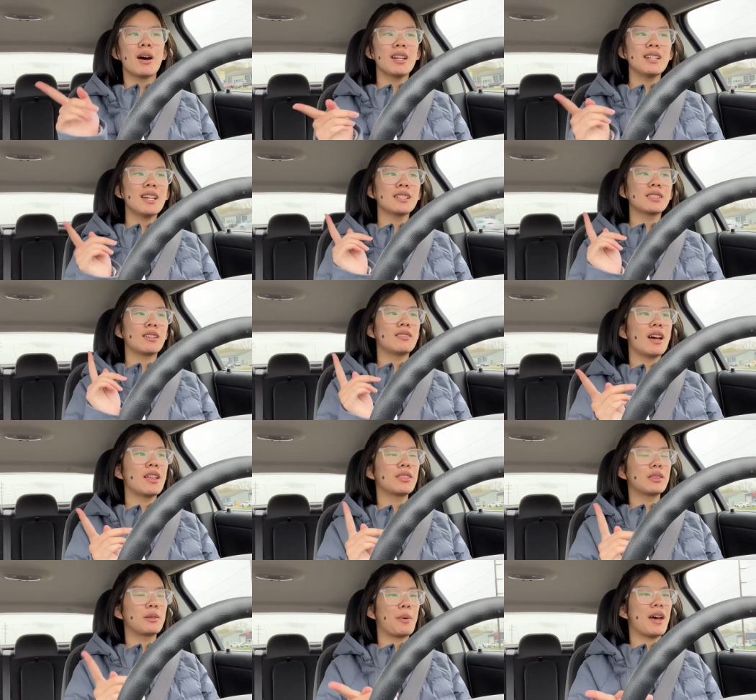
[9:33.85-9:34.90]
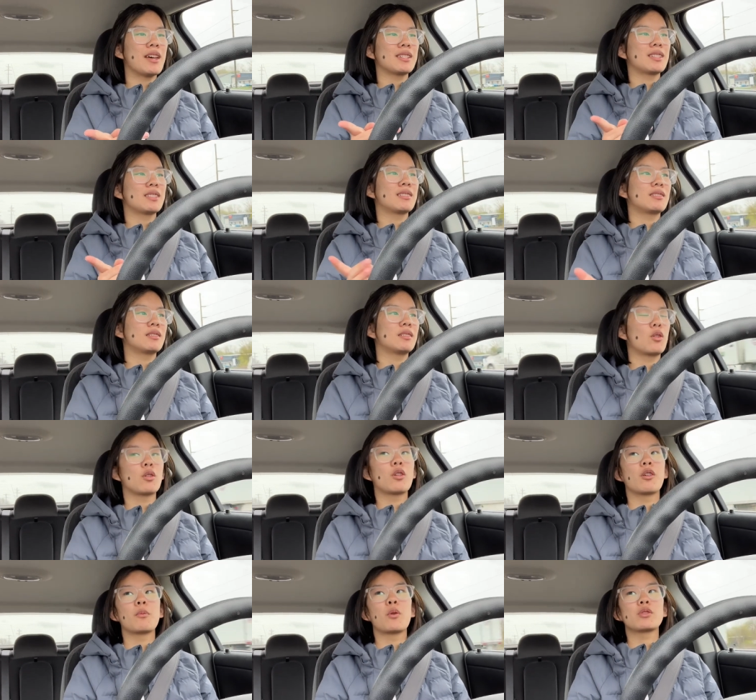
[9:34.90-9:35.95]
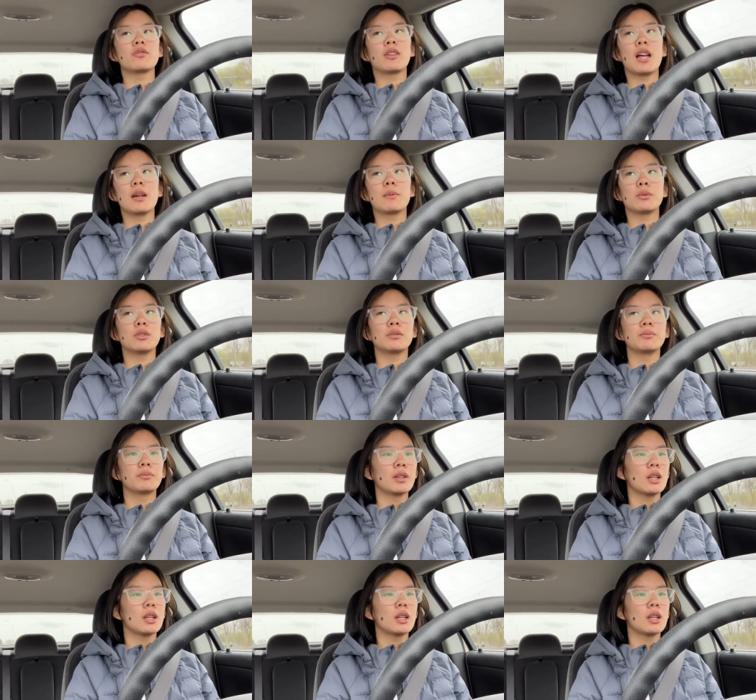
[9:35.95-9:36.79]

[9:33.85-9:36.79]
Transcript: Pontiacs are not the best or most reliable.